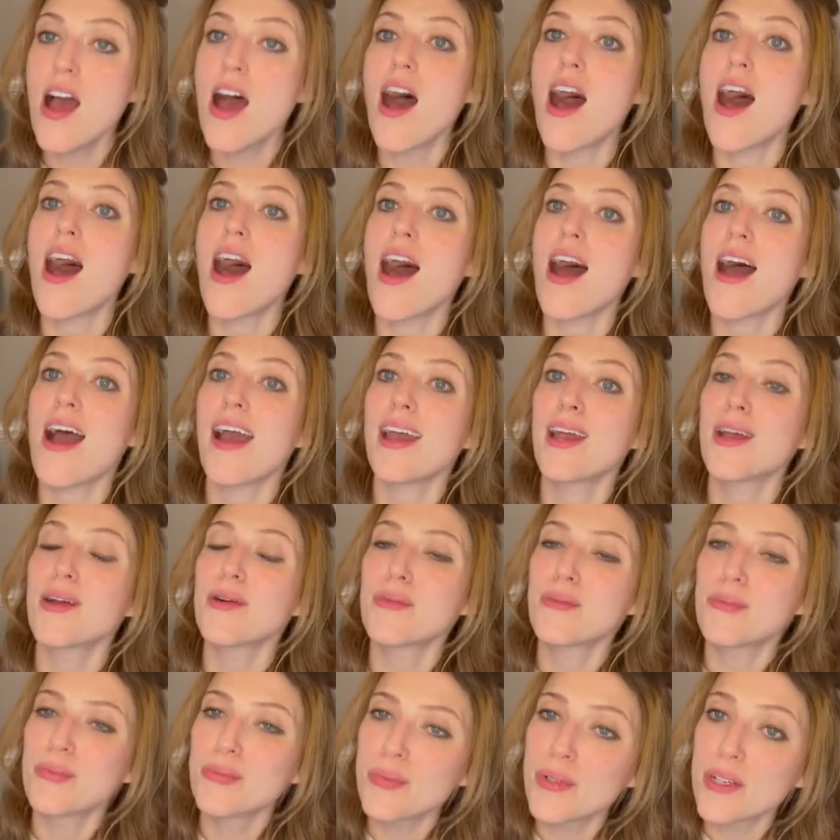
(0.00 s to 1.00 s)
I
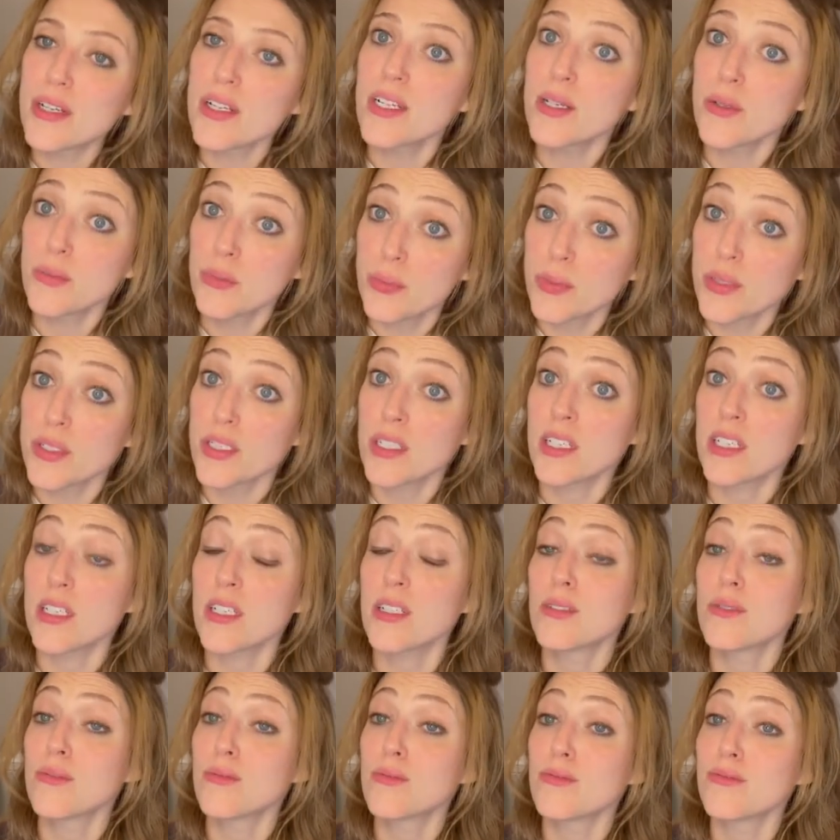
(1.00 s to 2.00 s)
really,
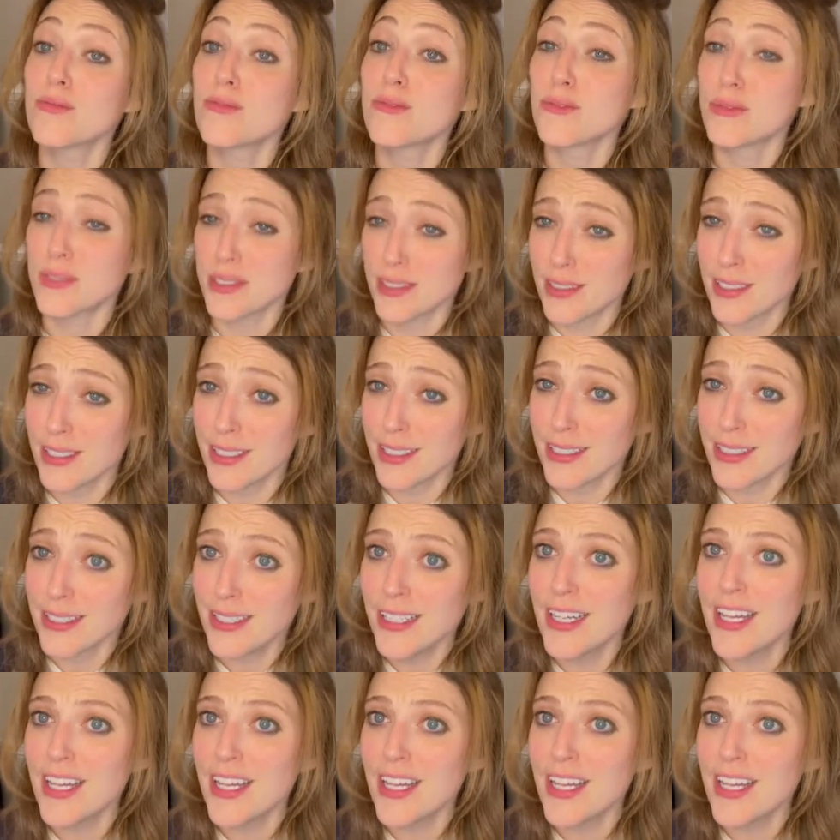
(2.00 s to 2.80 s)
really, really